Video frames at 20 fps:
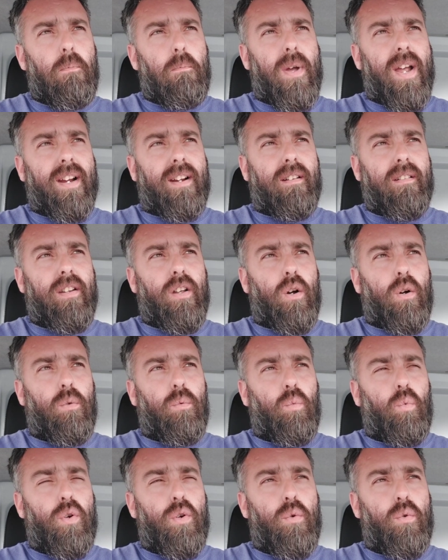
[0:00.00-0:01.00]
make, you know,
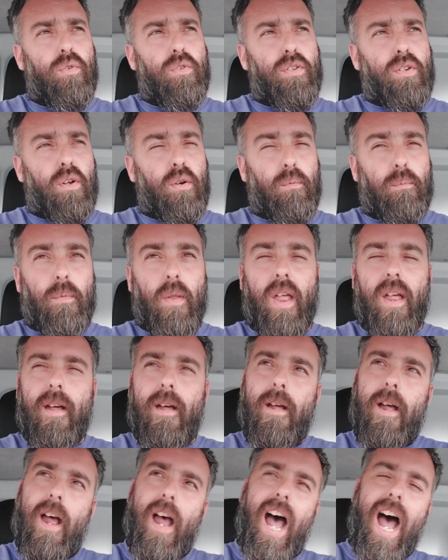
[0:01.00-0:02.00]
when, you know,
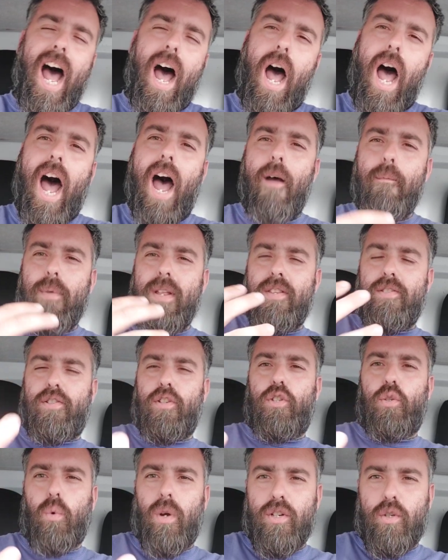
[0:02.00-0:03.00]
I'm in a
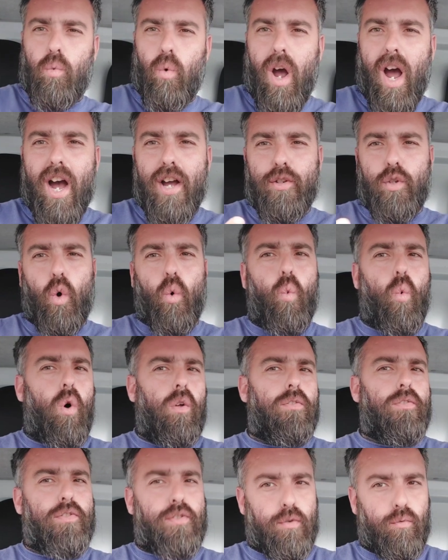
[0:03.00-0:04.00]
situation where I don't
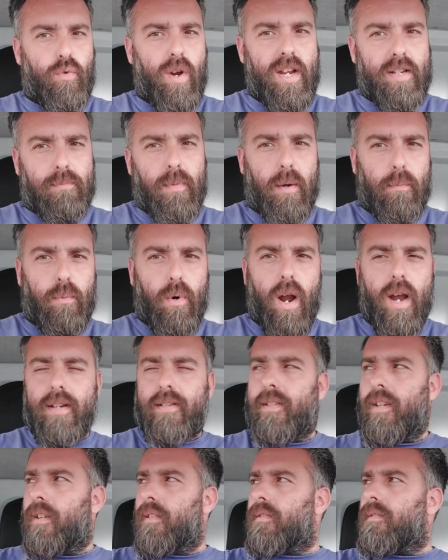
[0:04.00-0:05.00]
want to raise my
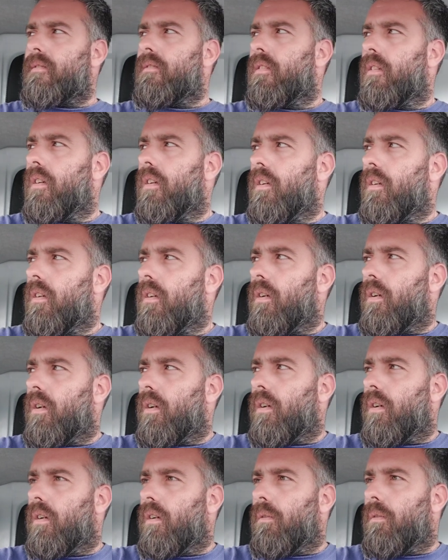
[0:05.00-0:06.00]
prices,
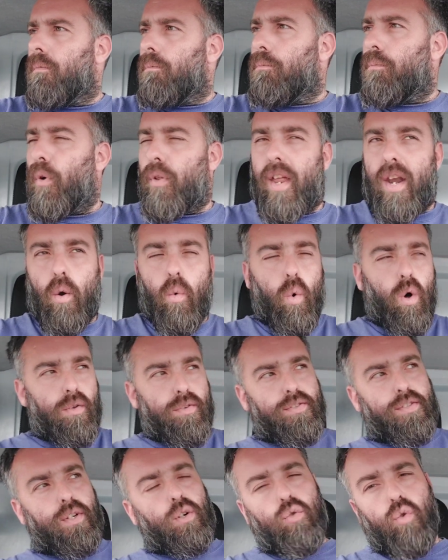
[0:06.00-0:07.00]
but then I
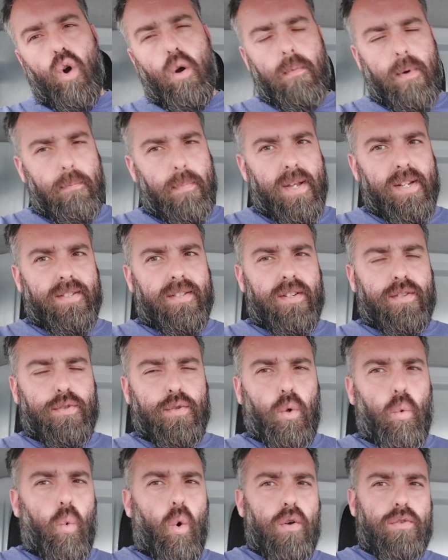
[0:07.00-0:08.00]
want to grow my business.
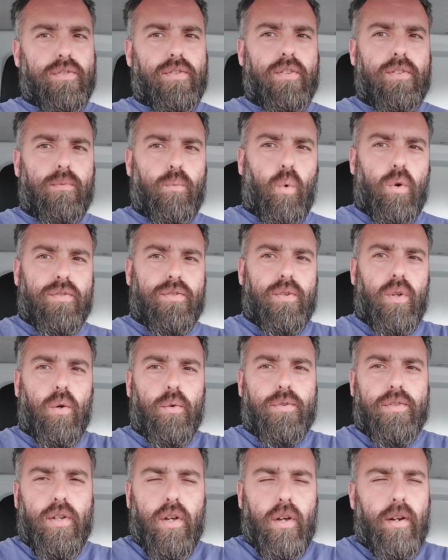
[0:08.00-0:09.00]
So what's the
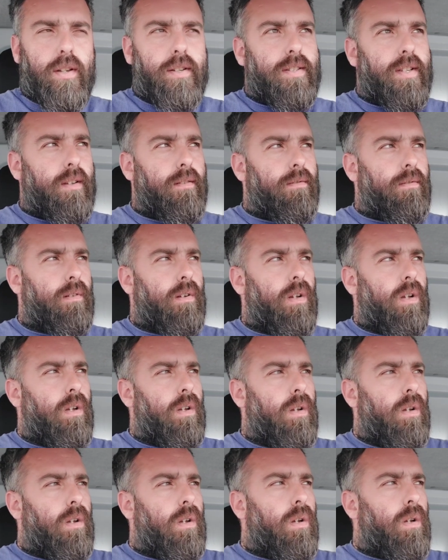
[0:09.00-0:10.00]
alternative?
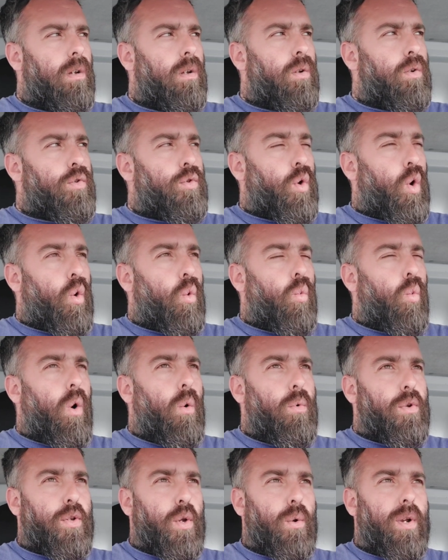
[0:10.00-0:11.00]
So
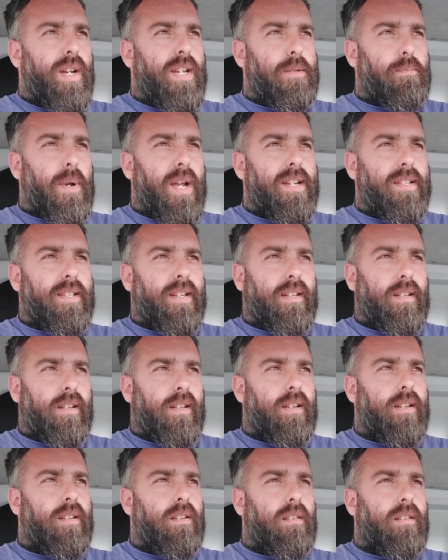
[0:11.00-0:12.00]
what we're doing is
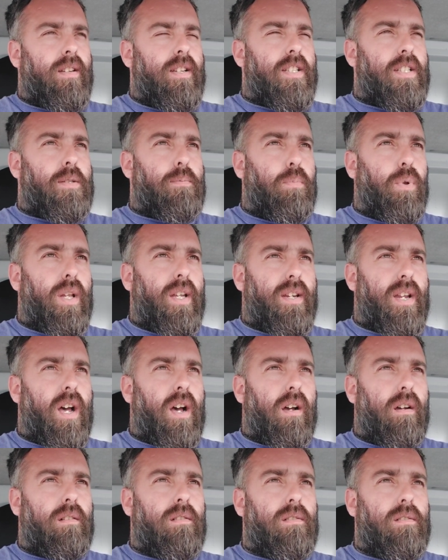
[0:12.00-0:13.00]
basically is splitting
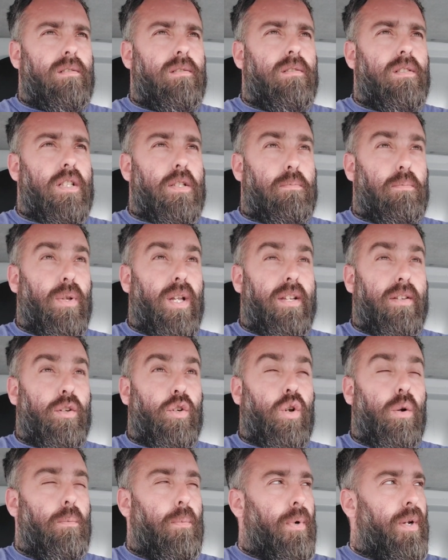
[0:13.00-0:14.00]
the
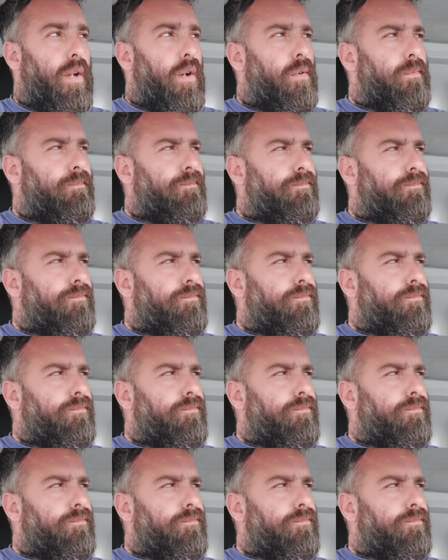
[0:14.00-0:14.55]
company up.